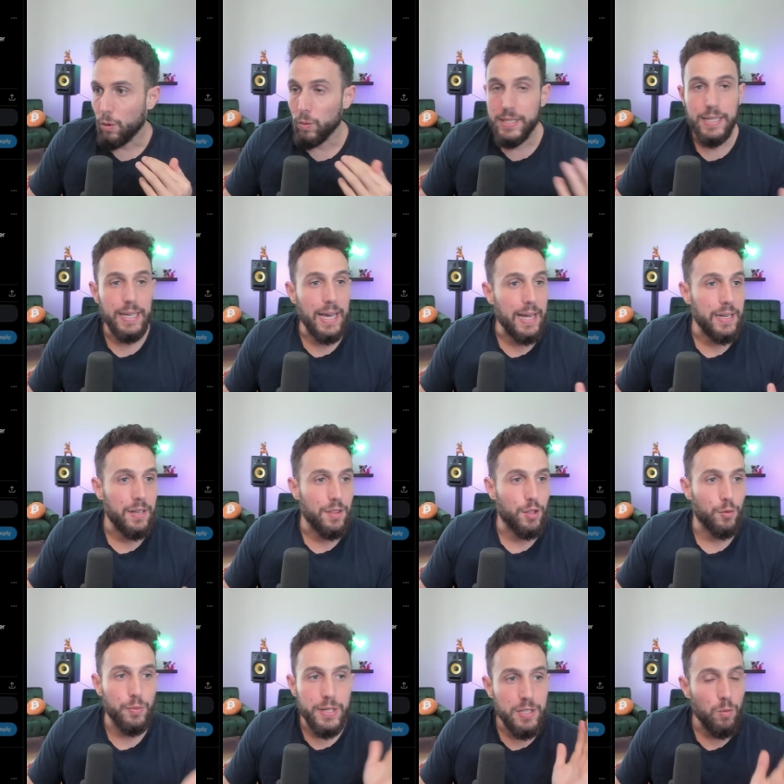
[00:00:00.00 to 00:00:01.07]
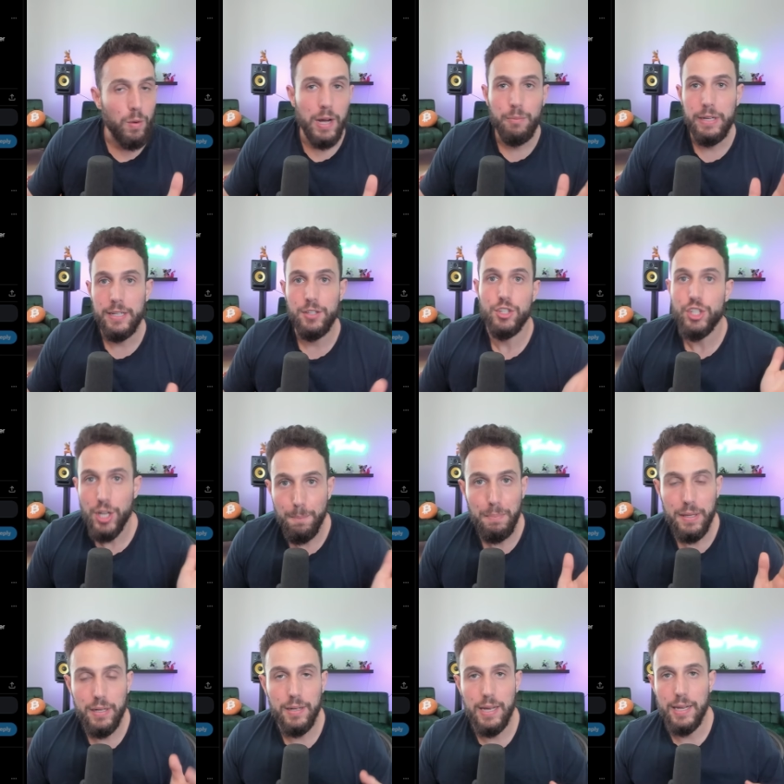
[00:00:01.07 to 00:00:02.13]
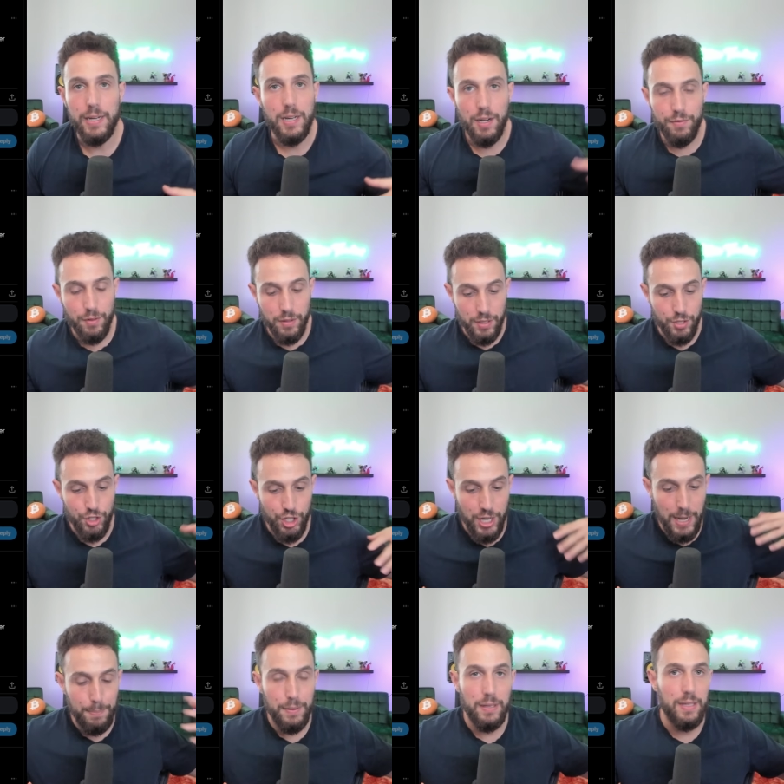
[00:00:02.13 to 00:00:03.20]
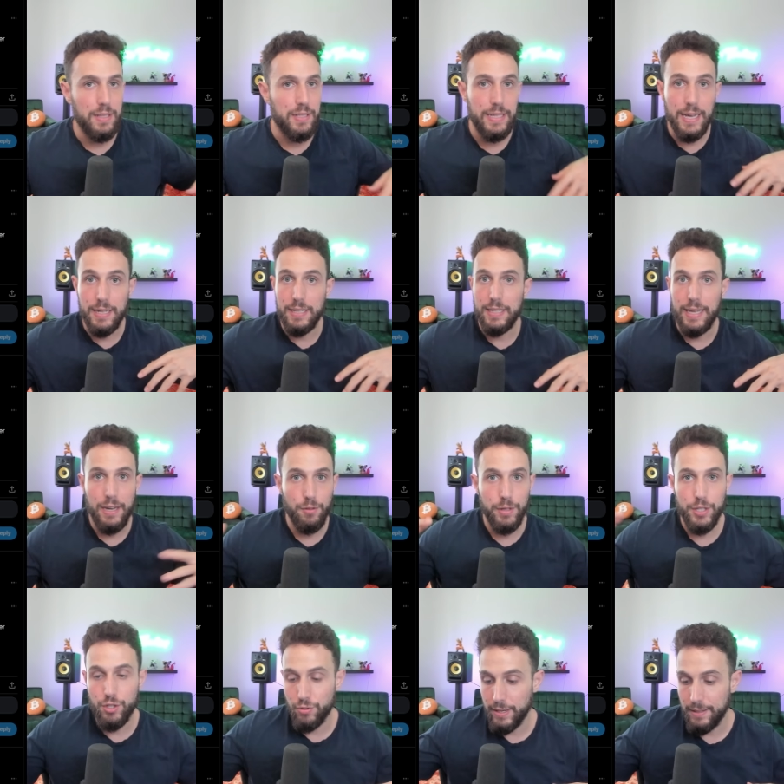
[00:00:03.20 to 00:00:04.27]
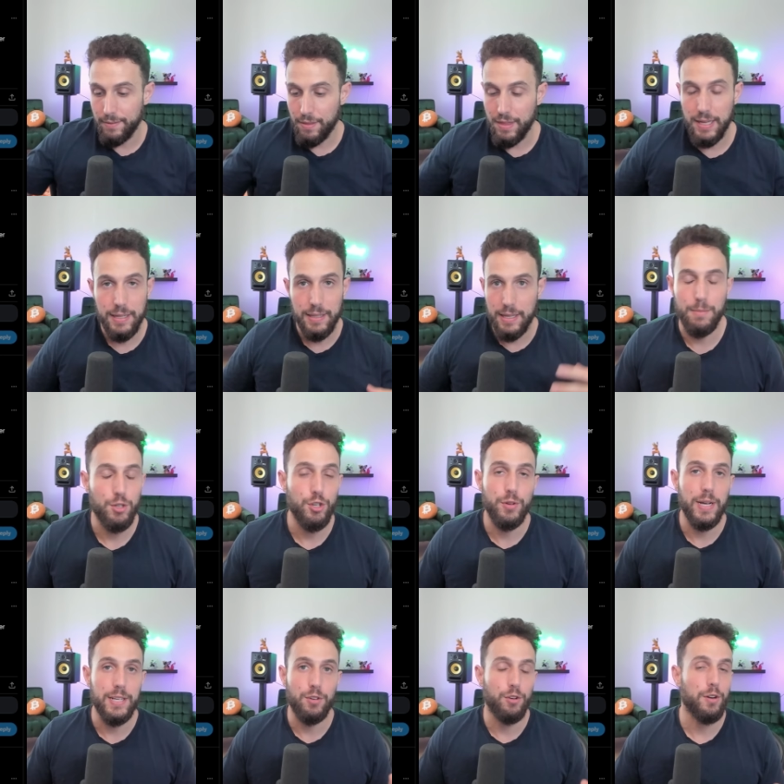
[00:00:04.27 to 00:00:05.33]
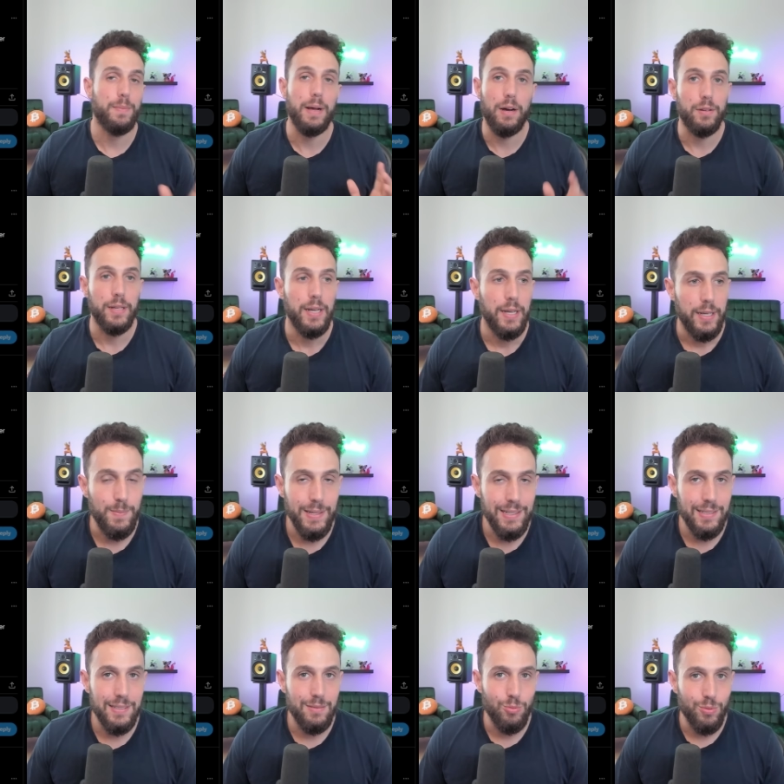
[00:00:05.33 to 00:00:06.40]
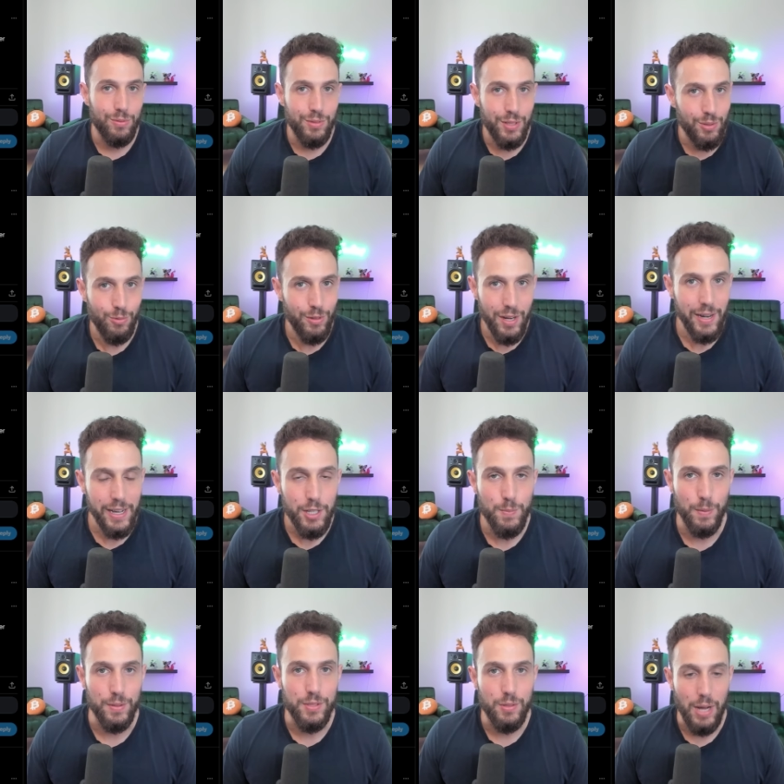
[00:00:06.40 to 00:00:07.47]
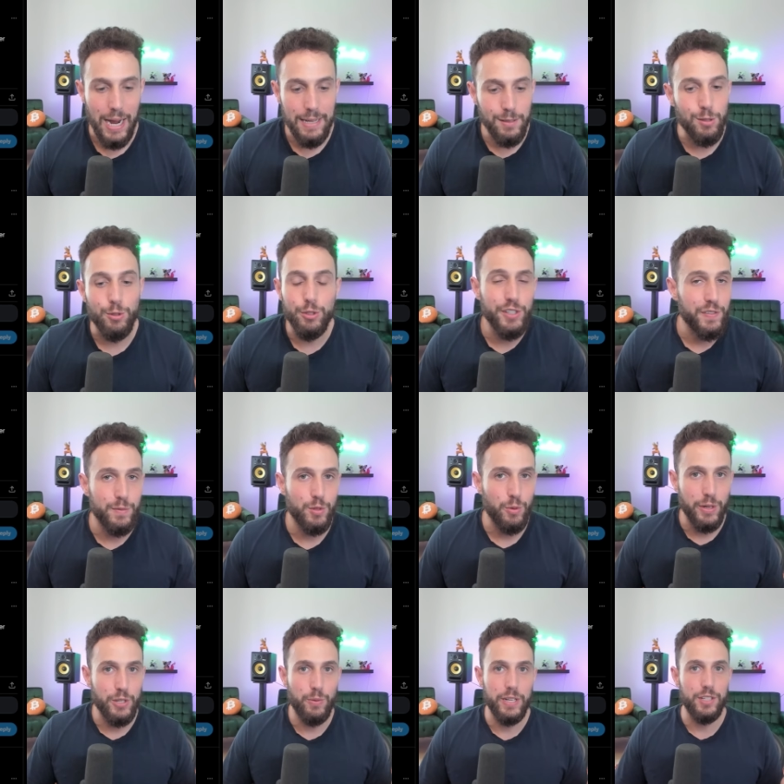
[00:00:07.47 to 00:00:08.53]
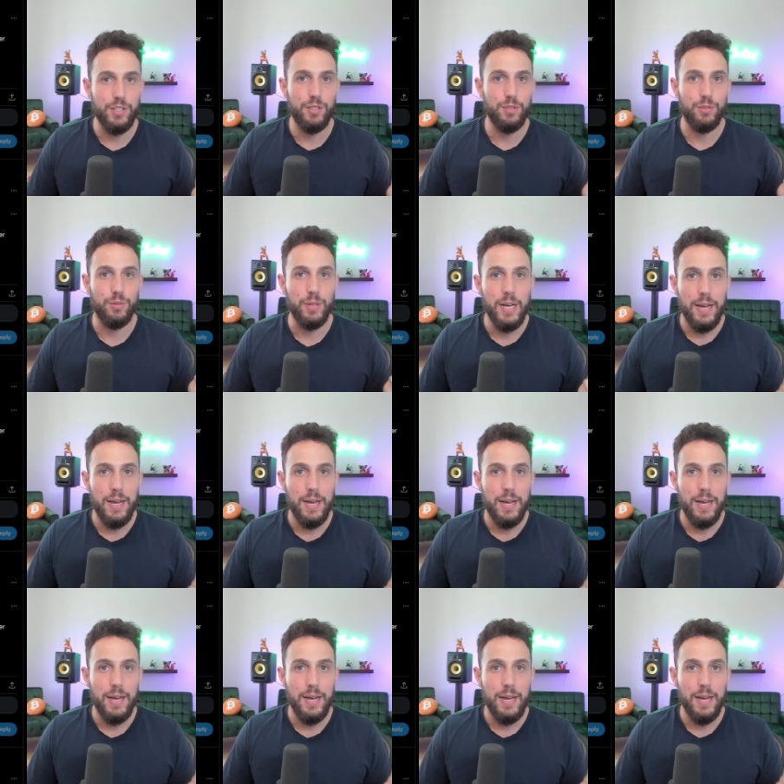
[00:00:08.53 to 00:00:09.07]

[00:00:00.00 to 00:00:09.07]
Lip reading: once again, the reason why we didn't jump in and cover this Japanese yen carry trade thing that I'm sure you guys heard about is because we're not experts. I learned from 2022